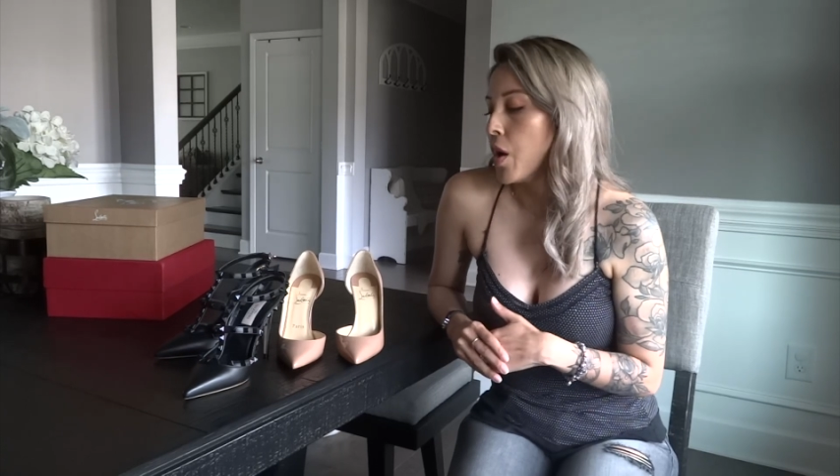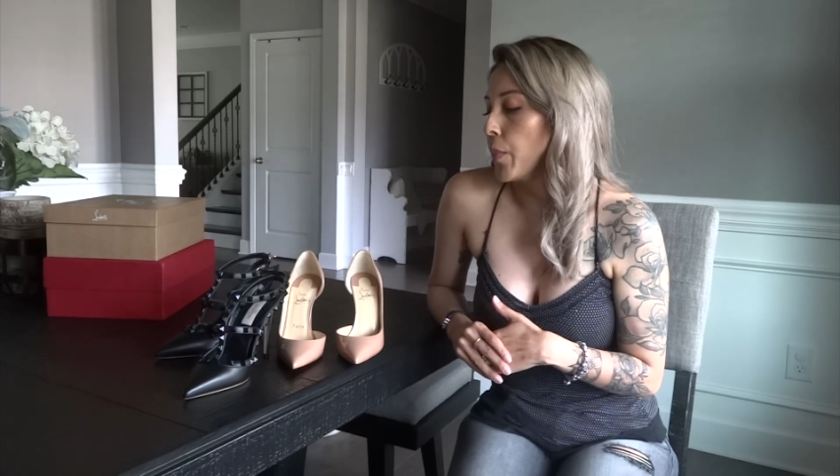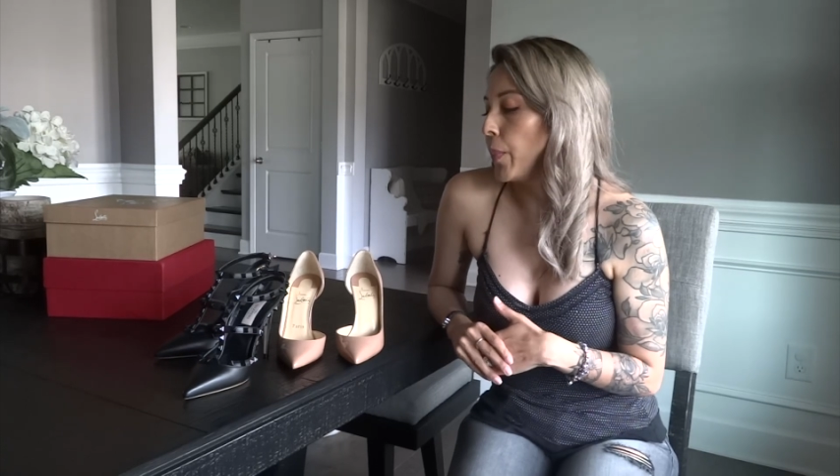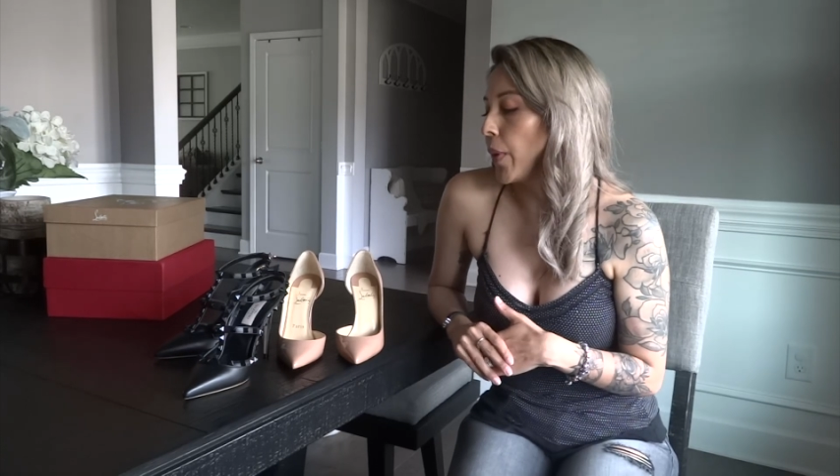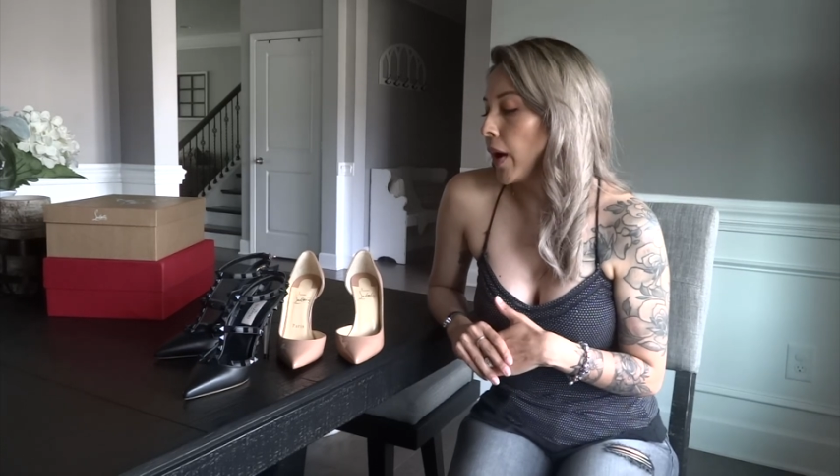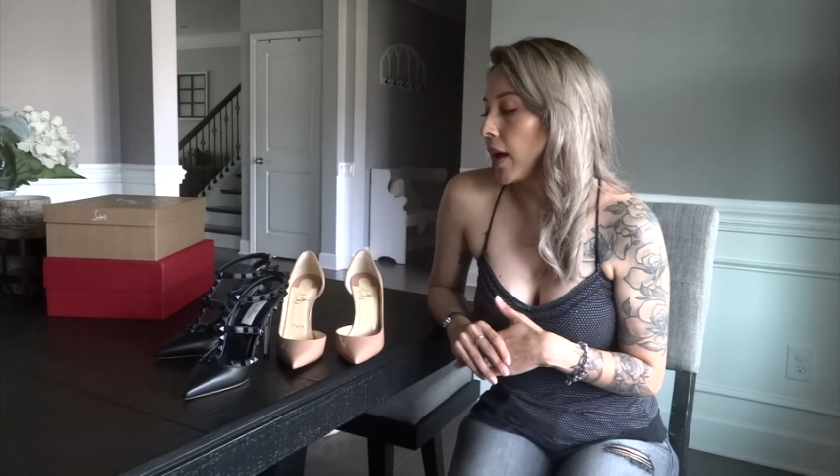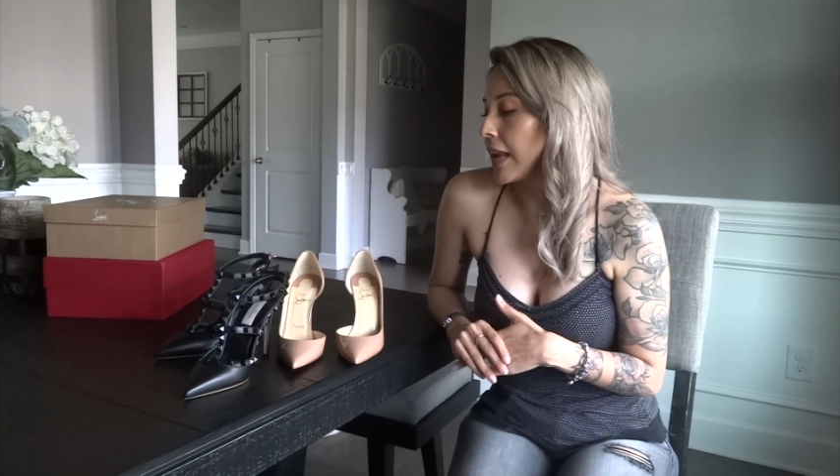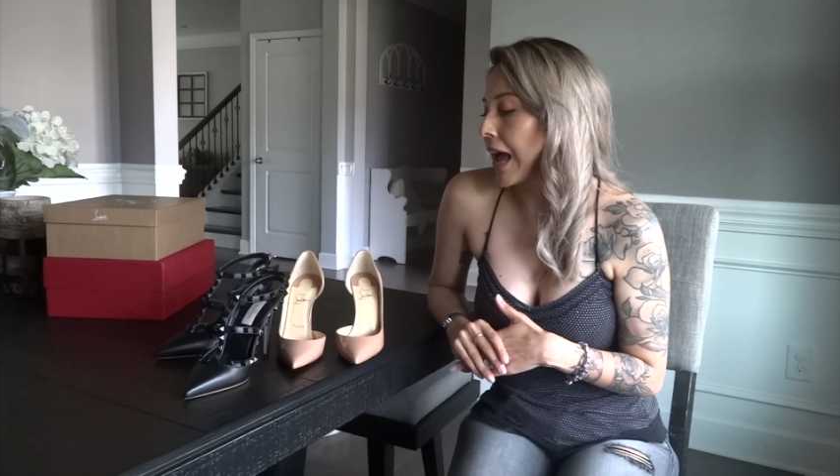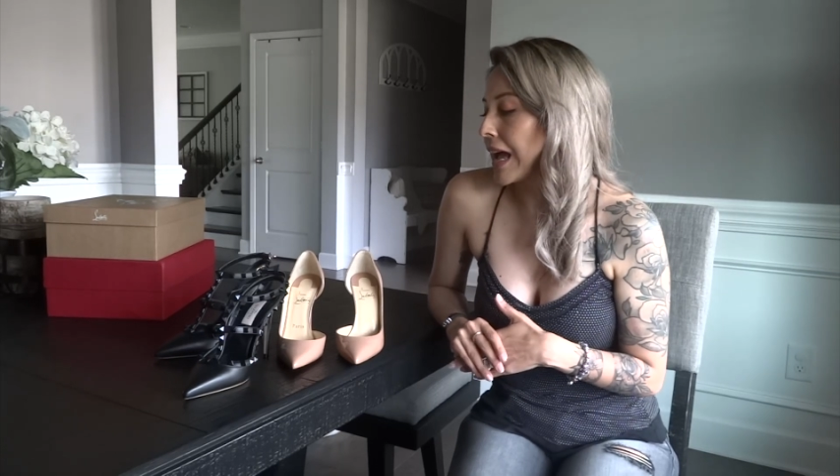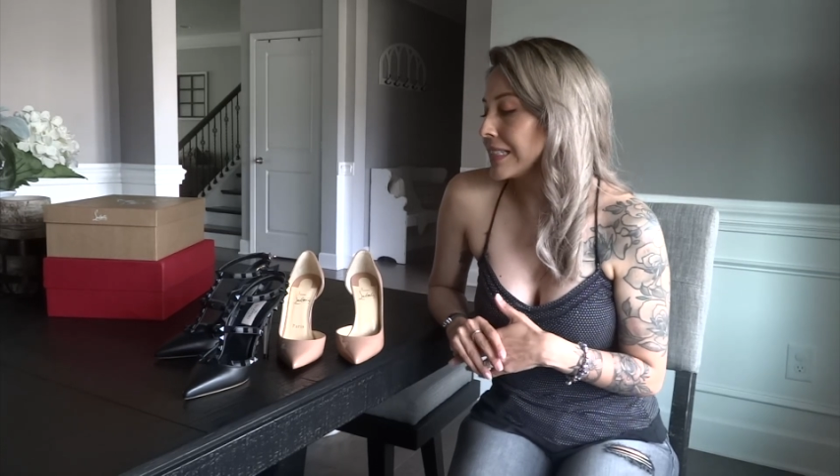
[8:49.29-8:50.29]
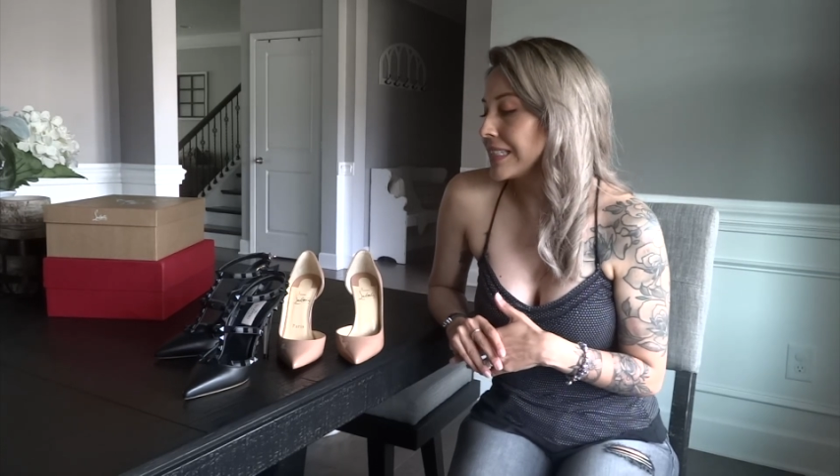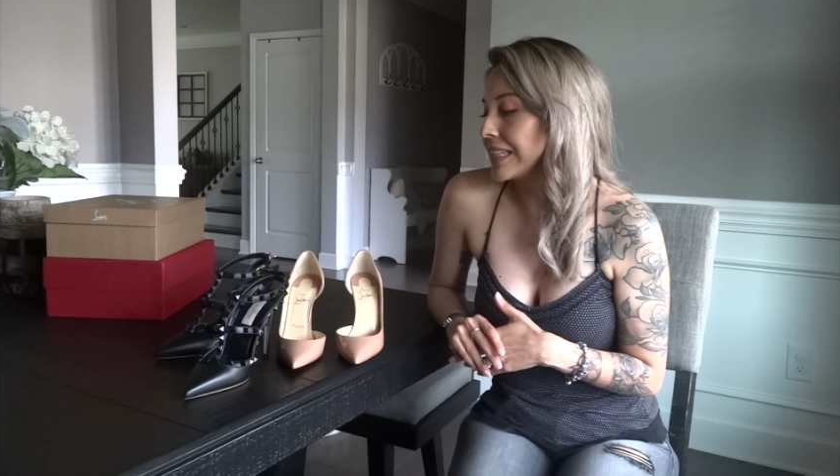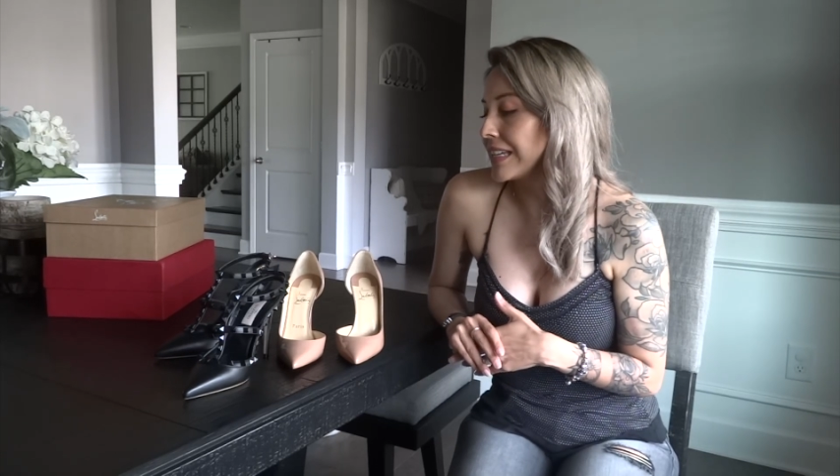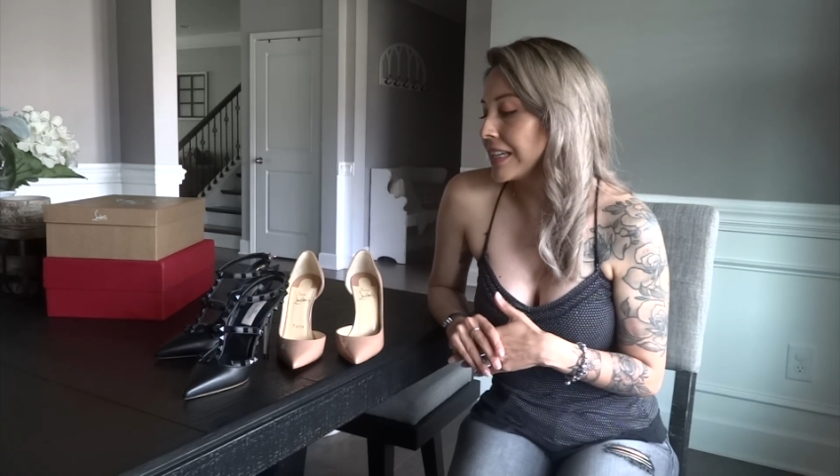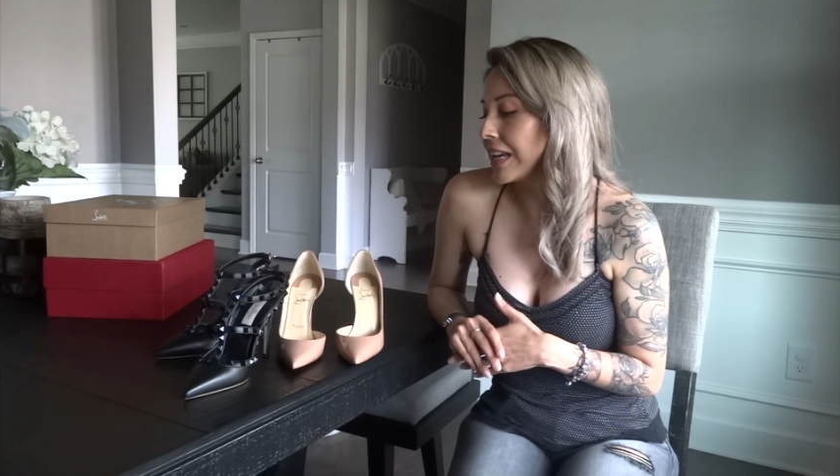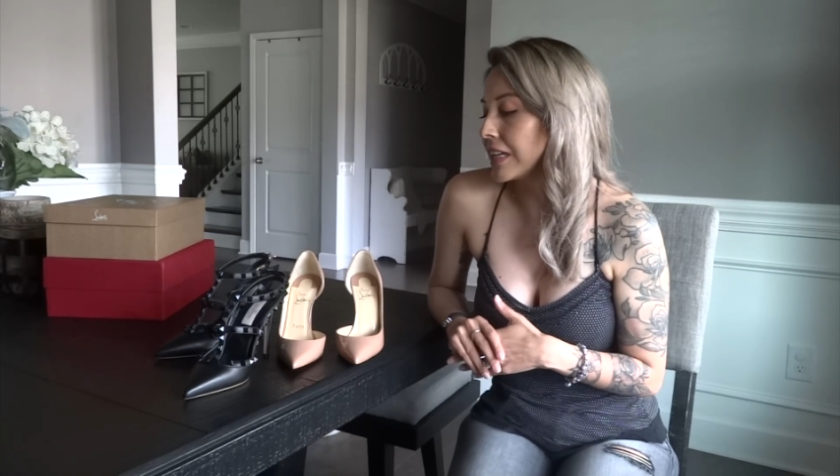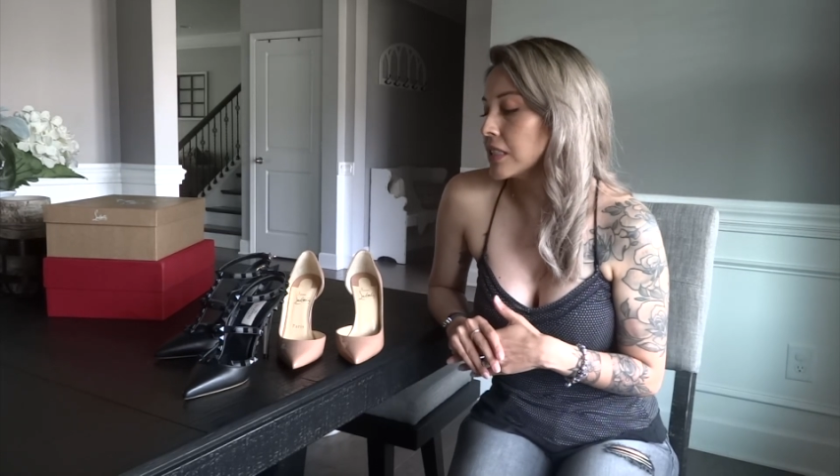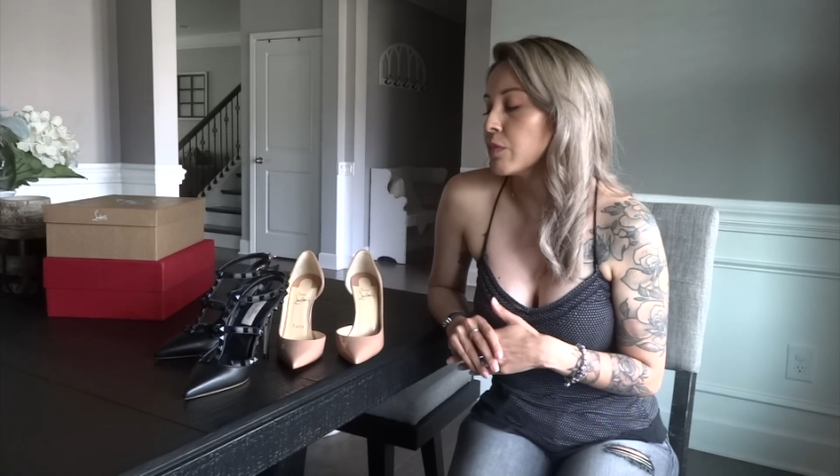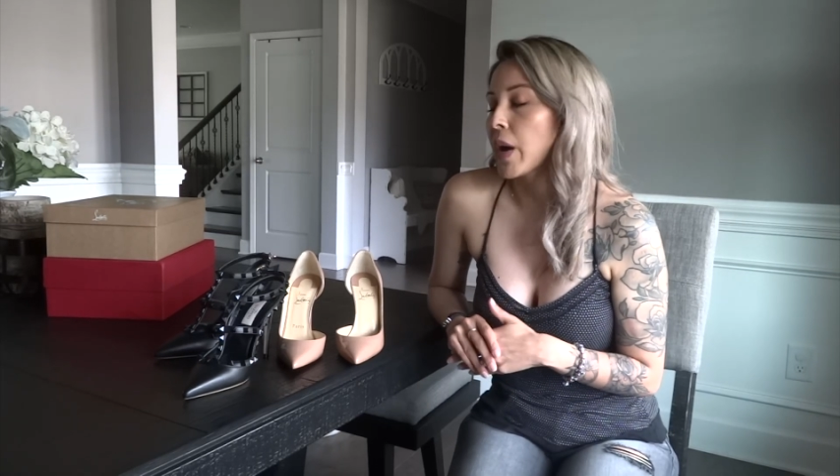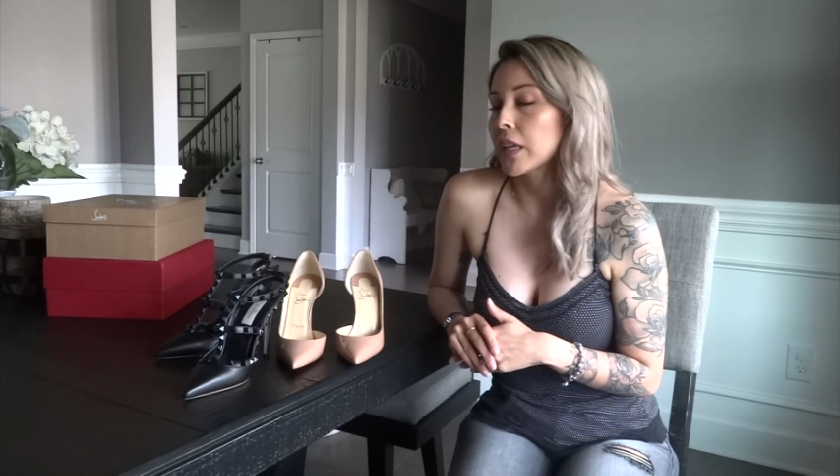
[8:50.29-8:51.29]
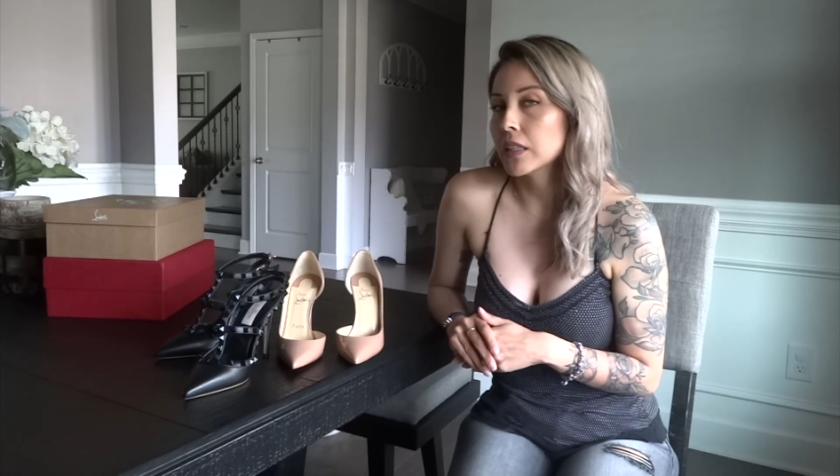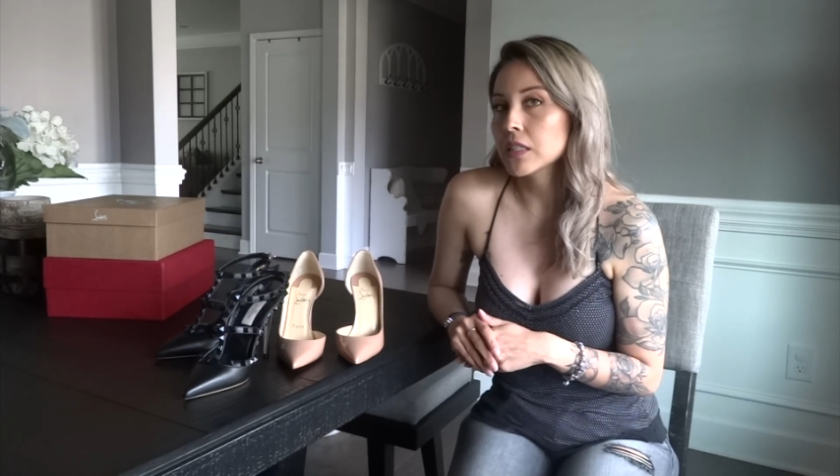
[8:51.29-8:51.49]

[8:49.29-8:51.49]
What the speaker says: but I did expect